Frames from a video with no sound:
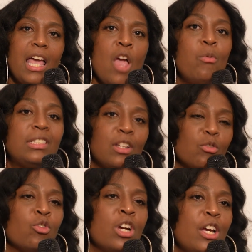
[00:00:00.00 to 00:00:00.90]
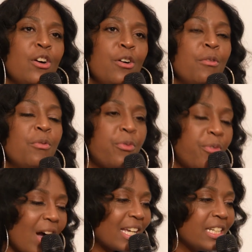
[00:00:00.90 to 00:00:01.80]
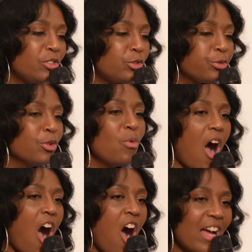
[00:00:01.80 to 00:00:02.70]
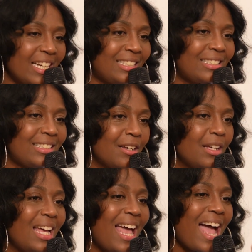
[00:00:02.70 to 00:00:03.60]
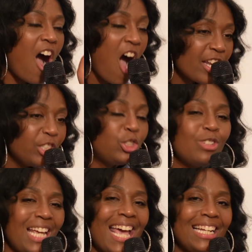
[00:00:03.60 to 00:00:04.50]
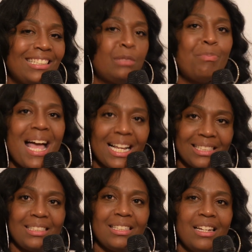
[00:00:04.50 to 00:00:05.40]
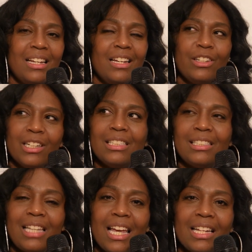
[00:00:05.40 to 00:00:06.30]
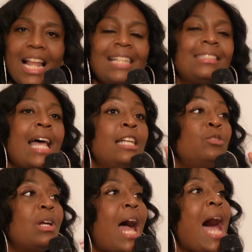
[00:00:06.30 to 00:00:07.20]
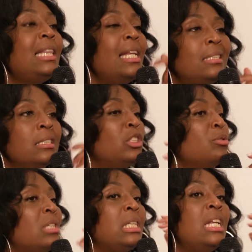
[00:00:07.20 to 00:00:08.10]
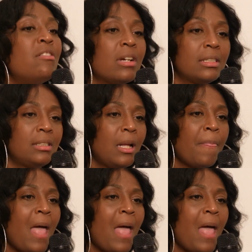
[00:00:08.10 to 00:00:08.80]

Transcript: It was the real fucking true artistry at its best. You understand? That's what I listen to, the lyrics.